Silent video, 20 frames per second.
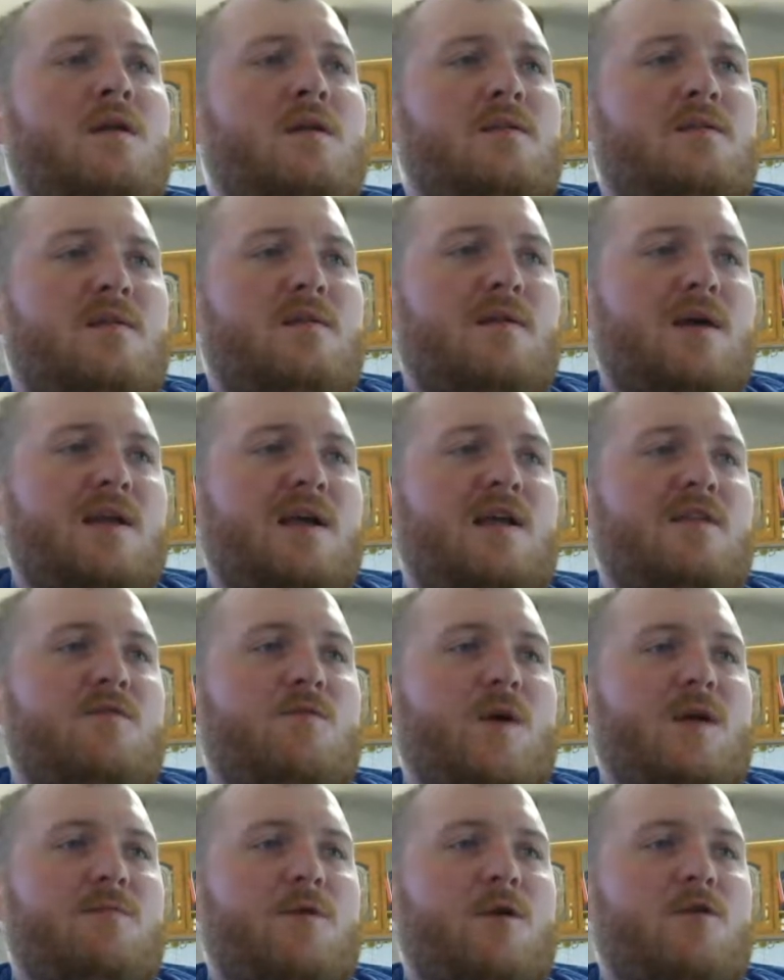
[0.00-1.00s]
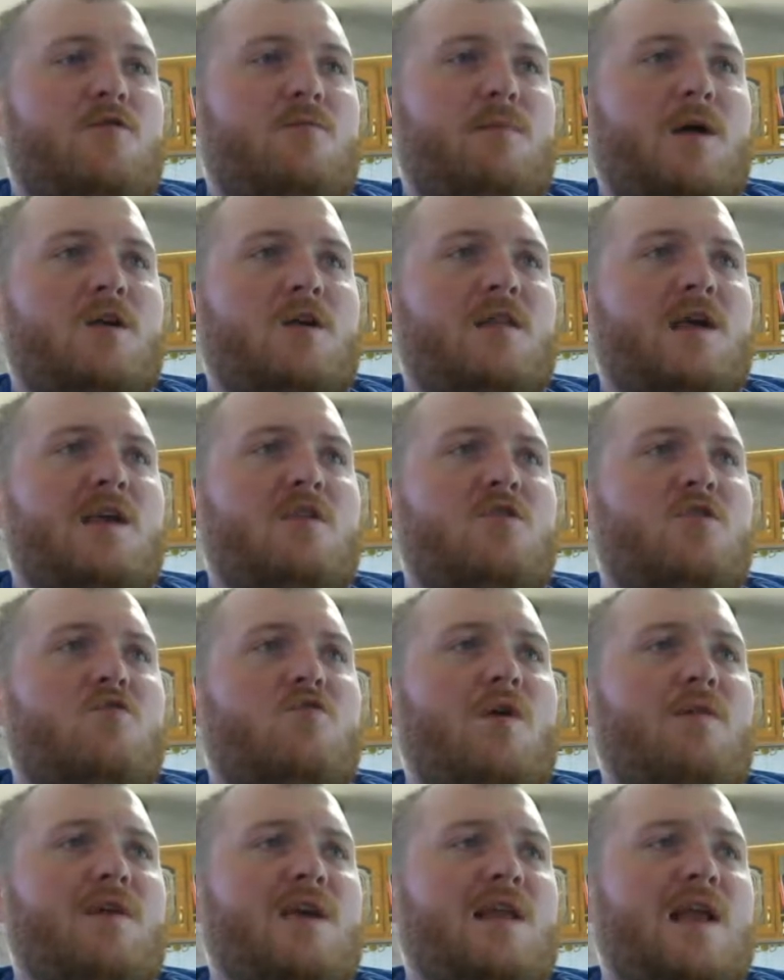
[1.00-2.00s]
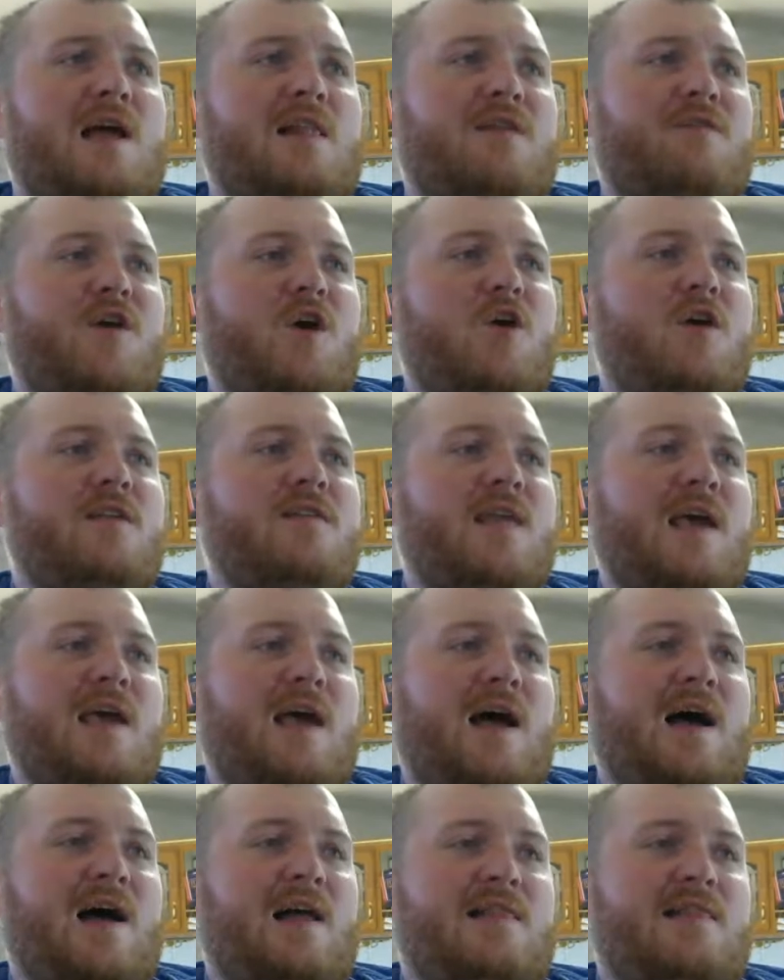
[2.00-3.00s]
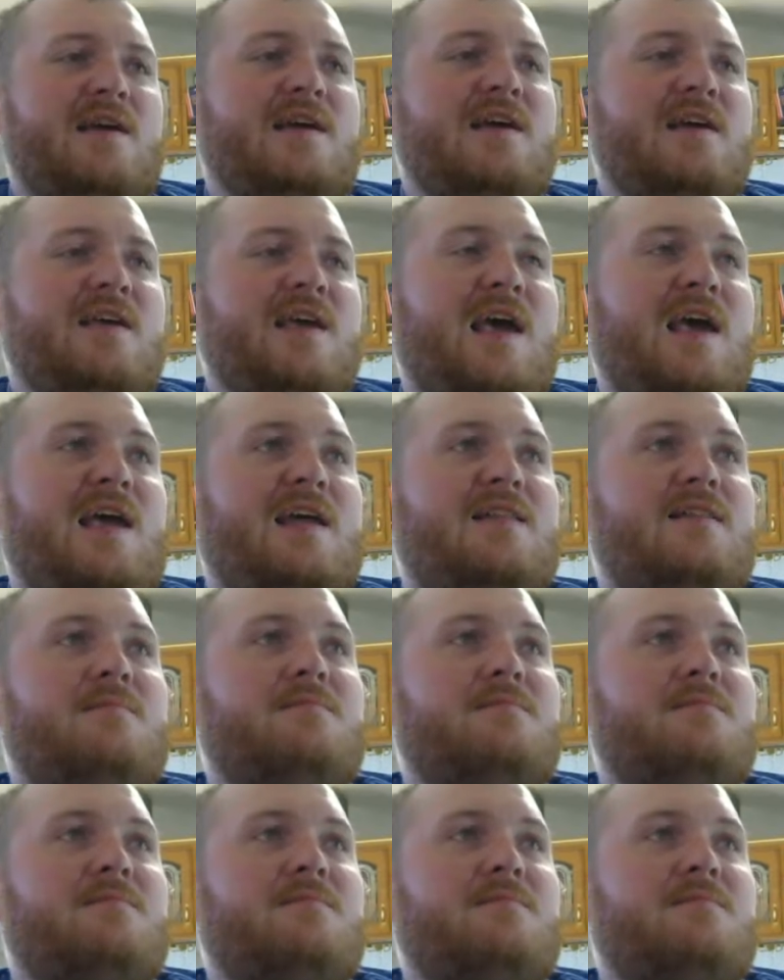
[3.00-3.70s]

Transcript: so on S-Bus the the ladies and the traffic and on the ferries, they are looking good.